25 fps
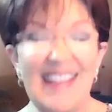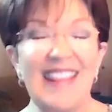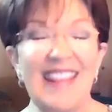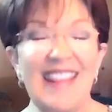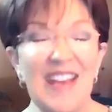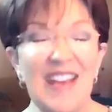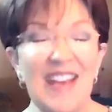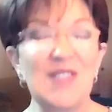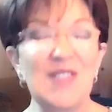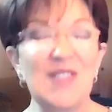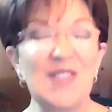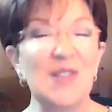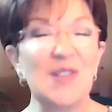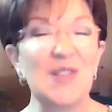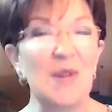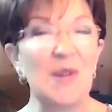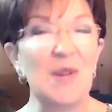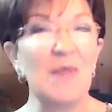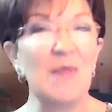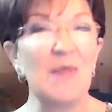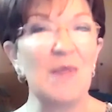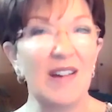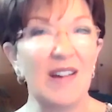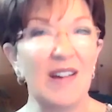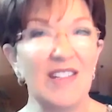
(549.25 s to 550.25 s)
Thanks so
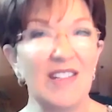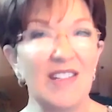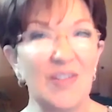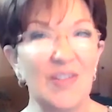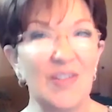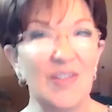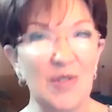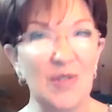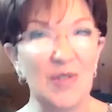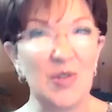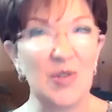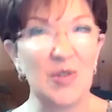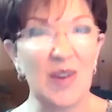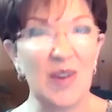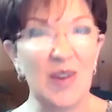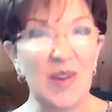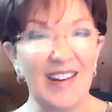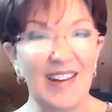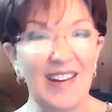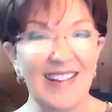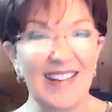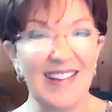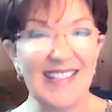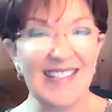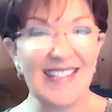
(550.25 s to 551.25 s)
much for
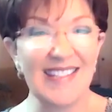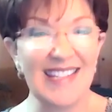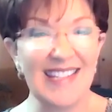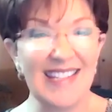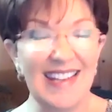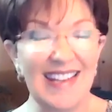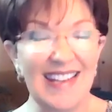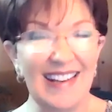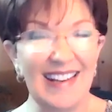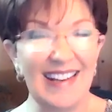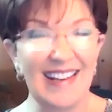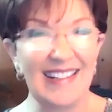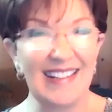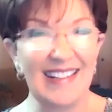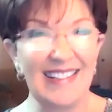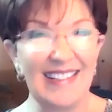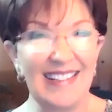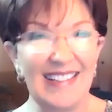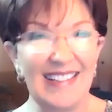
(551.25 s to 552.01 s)
joining us today.